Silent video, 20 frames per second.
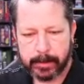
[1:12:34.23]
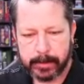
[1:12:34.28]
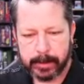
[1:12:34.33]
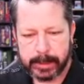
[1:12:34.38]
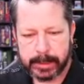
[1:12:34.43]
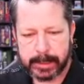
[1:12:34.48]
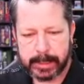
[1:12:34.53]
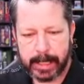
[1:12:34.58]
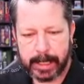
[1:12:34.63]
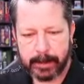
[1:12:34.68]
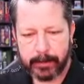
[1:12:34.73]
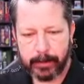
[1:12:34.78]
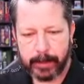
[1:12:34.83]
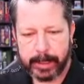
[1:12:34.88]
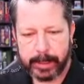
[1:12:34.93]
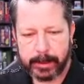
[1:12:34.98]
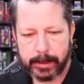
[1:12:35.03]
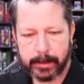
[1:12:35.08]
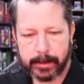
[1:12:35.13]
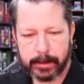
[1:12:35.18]

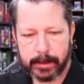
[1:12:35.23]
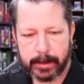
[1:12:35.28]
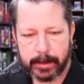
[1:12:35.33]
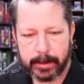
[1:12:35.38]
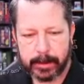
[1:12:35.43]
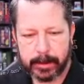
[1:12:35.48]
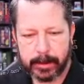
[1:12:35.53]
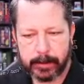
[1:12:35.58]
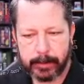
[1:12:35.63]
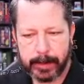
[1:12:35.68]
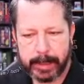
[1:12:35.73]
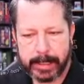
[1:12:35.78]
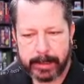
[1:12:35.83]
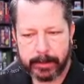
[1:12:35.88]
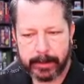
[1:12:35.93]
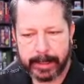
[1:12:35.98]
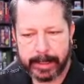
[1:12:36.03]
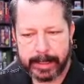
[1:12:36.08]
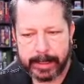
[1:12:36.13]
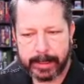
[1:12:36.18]
lightweight
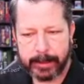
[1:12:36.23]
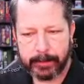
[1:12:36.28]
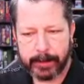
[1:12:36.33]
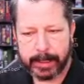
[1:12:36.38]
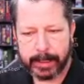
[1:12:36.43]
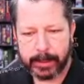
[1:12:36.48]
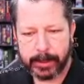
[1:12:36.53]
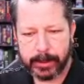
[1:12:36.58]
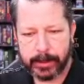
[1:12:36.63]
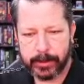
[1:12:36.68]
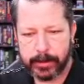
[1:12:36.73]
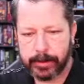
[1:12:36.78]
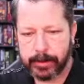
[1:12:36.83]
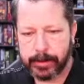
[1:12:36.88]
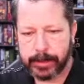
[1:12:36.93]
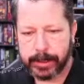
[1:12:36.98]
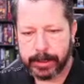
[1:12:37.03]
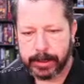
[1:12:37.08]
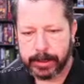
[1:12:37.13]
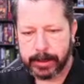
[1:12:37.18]
PLA that we can
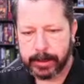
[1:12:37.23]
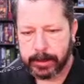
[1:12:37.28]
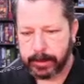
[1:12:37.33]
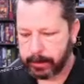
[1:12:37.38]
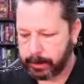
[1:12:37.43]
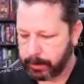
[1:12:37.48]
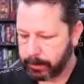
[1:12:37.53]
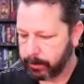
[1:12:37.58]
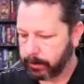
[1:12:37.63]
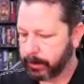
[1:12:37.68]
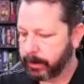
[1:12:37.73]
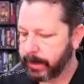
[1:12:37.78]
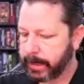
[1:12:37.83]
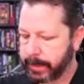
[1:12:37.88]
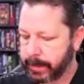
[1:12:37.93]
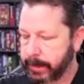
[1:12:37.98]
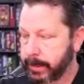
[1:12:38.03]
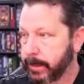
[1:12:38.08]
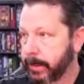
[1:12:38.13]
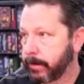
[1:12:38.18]
use. Oh, you
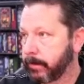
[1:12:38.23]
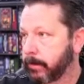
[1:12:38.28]
can't see that.